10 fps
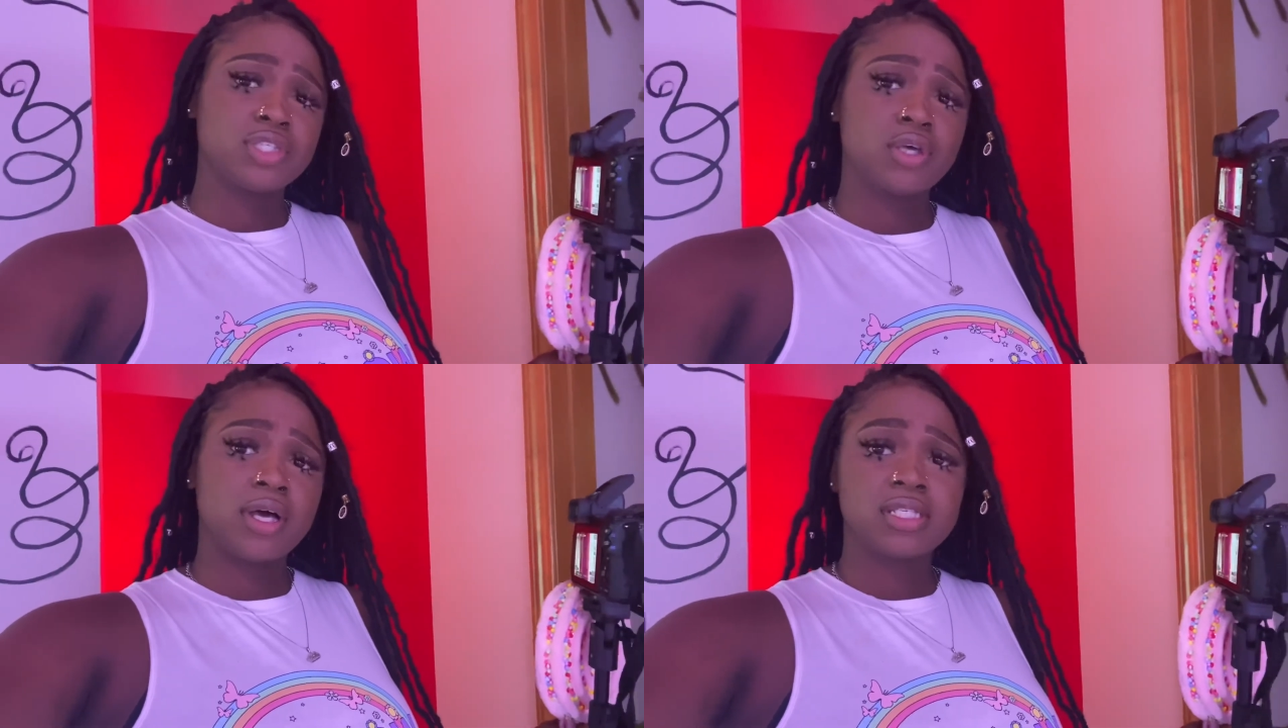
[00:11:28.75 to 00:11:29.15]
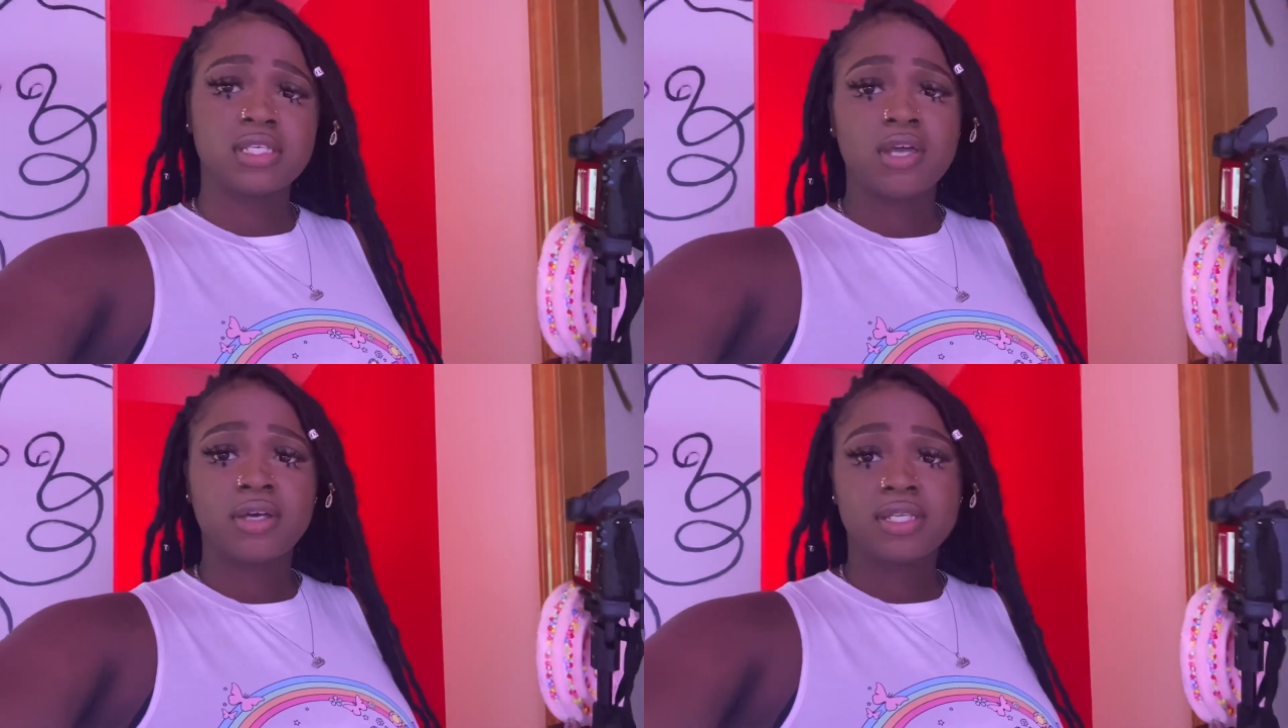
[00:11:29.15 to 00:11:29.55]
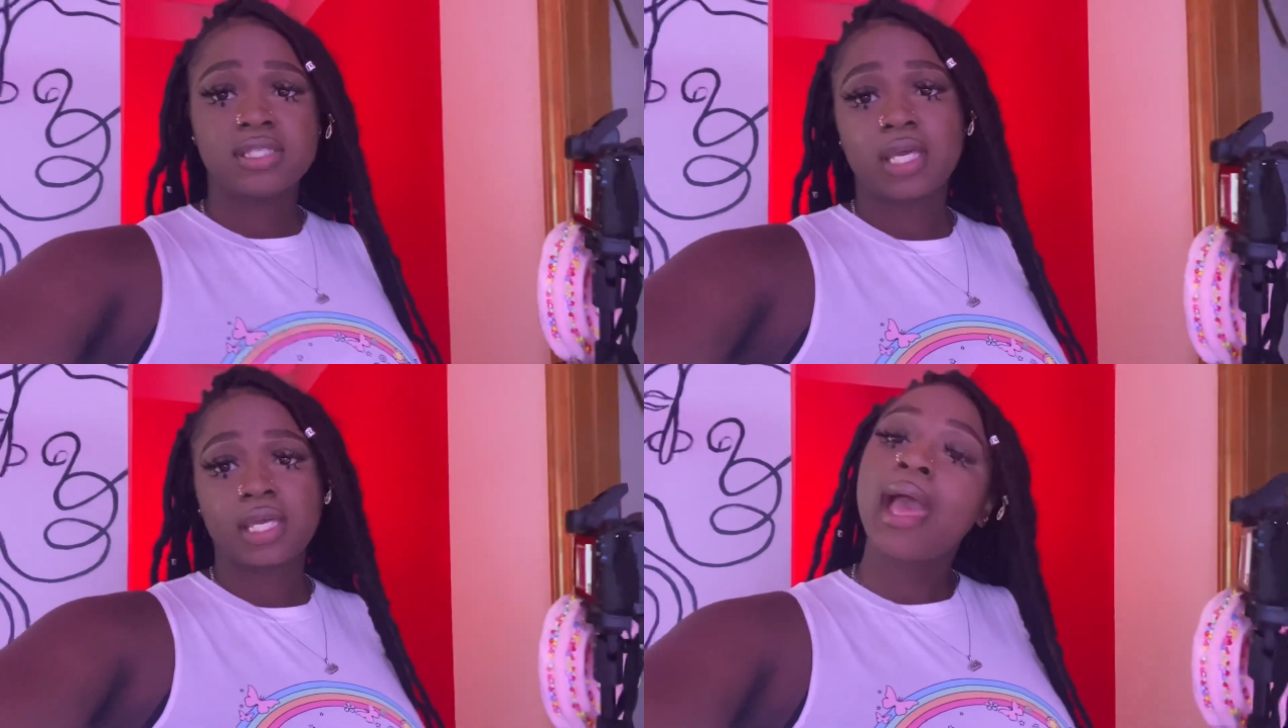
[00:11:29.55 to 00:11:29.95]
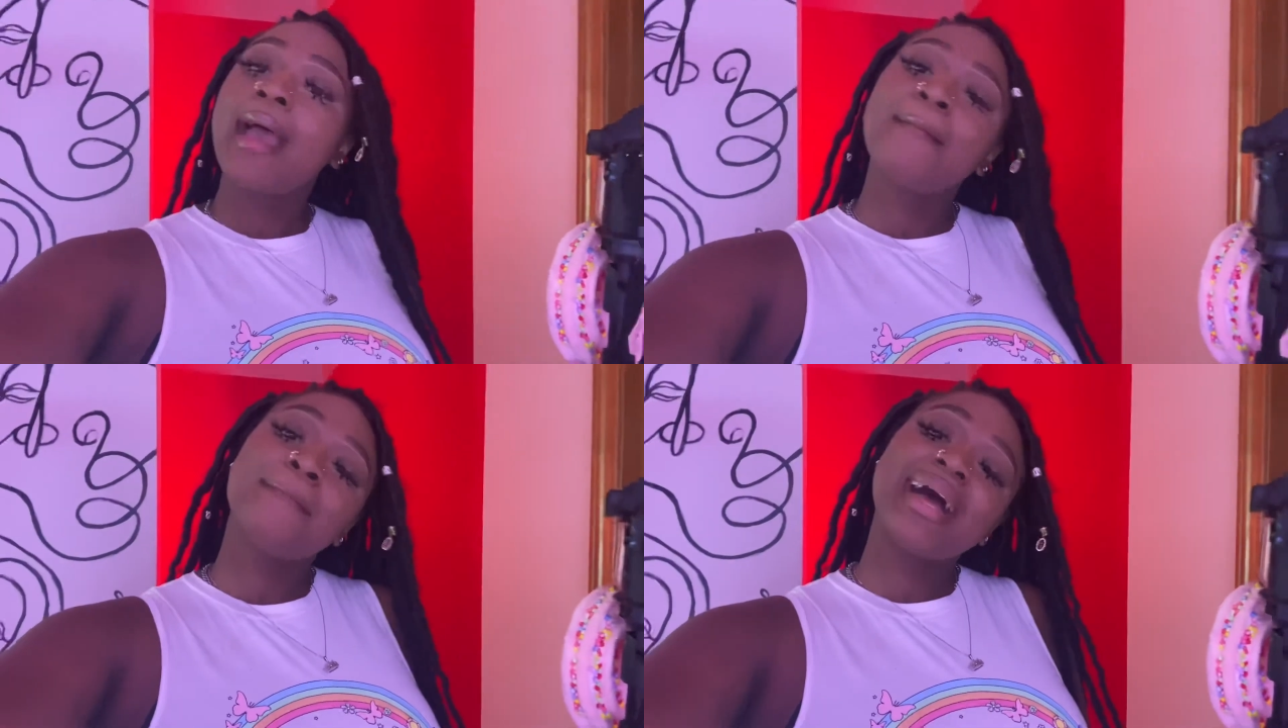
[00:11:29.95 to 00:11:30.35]
So I'll see y'all in a second.
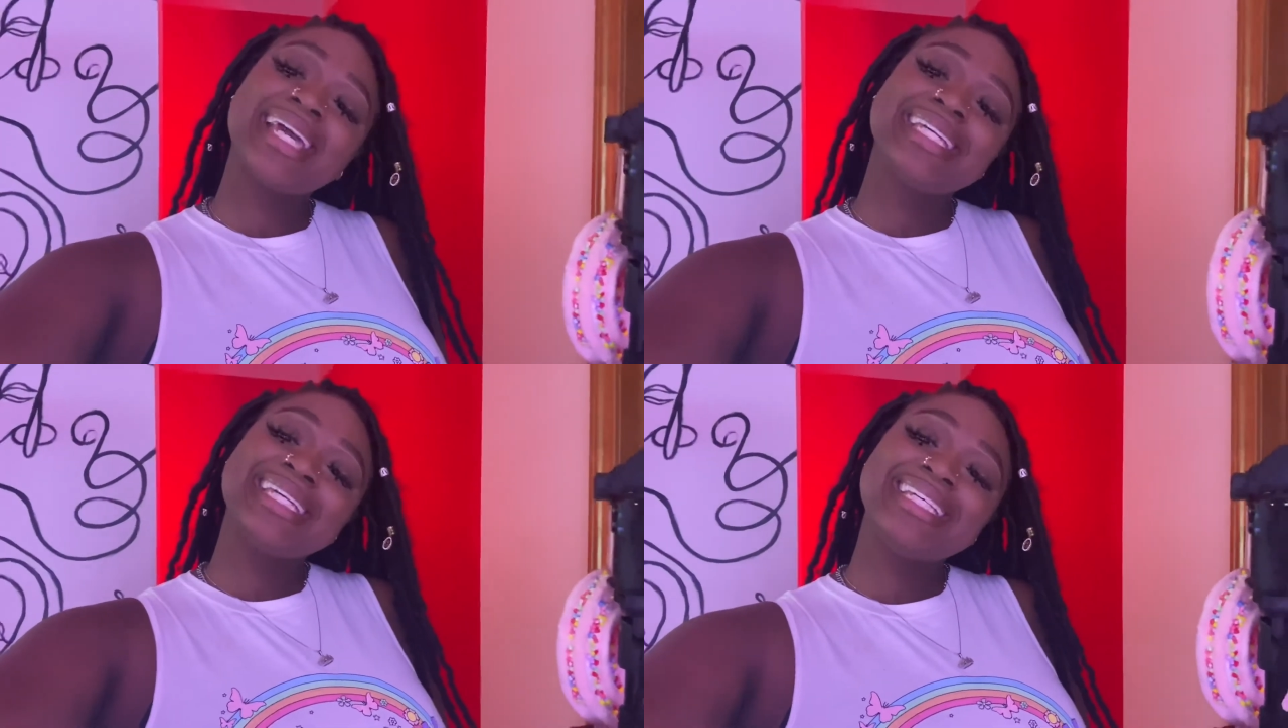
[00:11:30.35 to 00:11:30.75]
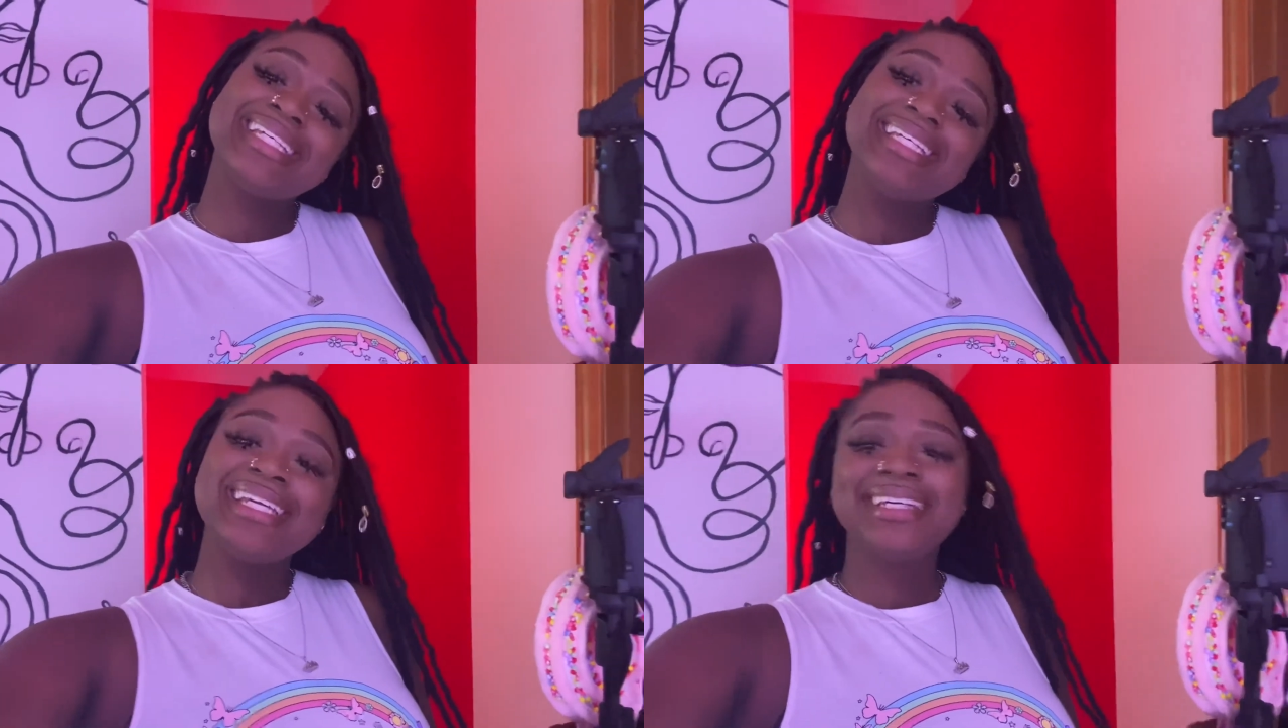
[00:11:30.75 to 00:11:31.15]
Bye!